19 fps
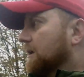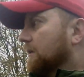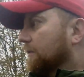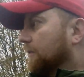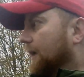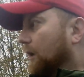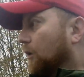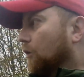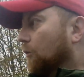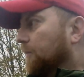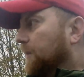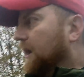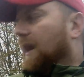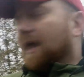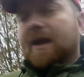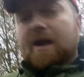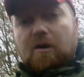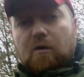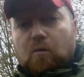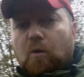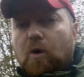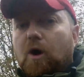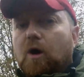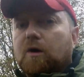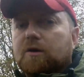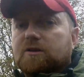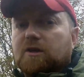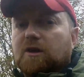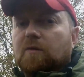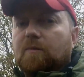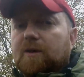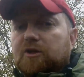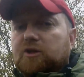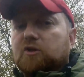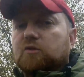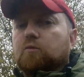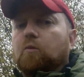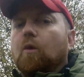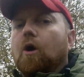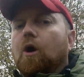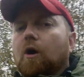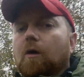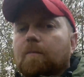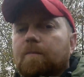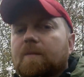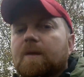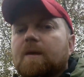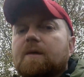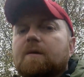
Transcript: that upper layer of water, which is warm,